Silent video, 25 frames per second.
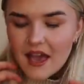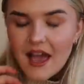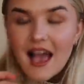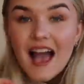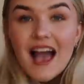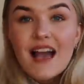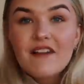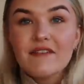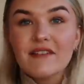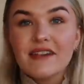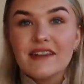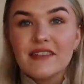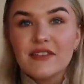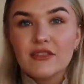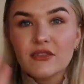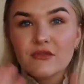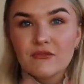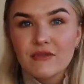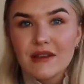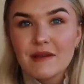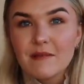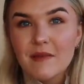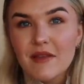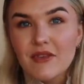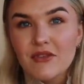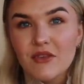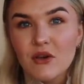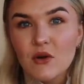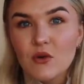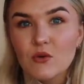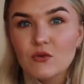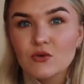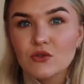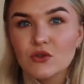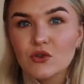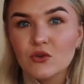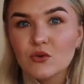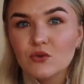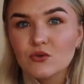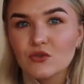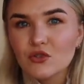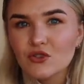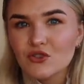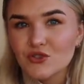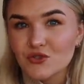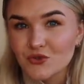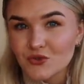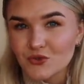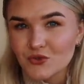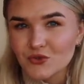have a 3-month-old
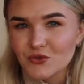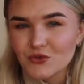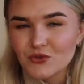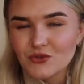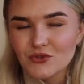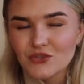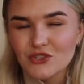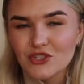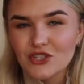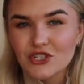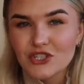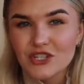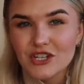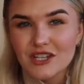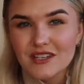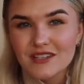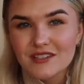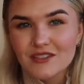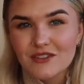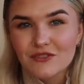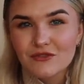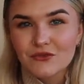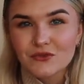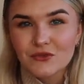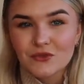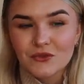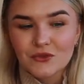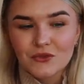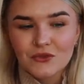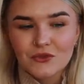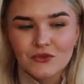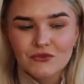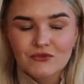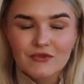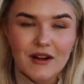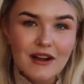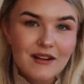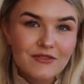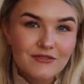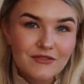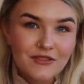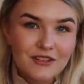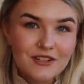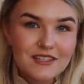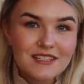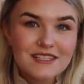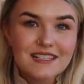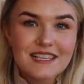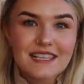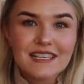called George, just for
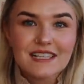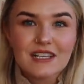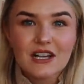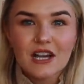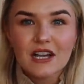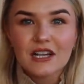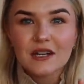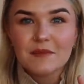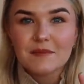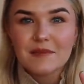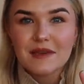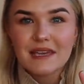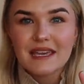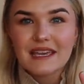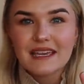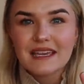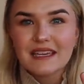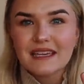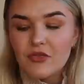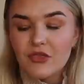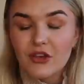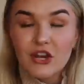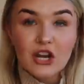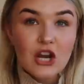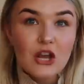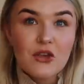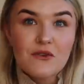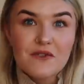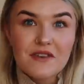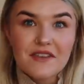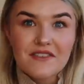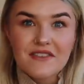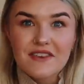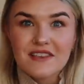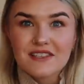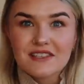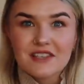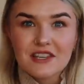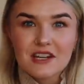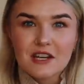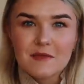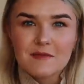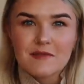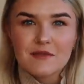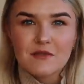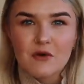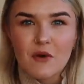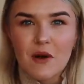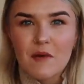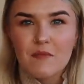reference. These are gonna be, the clothing things are gonna
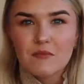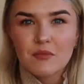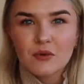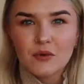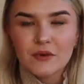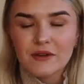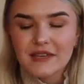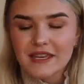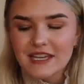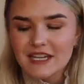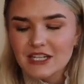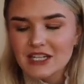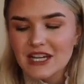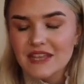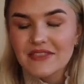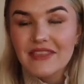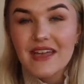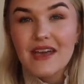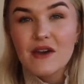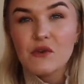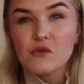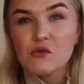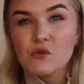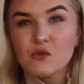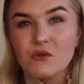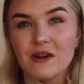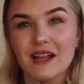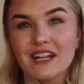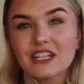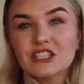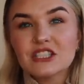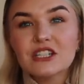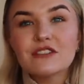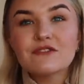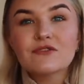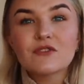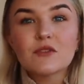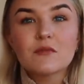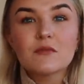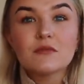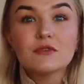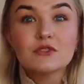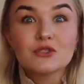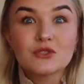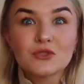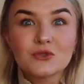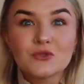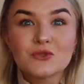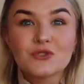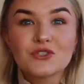be quite boyish, and they're all actually
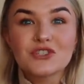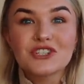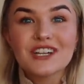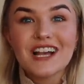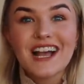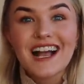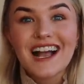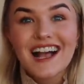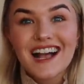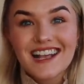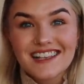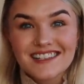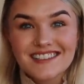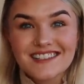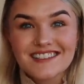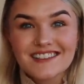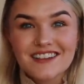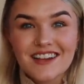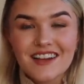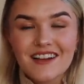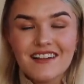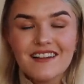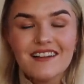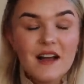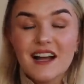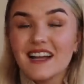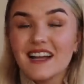from George at ASDA,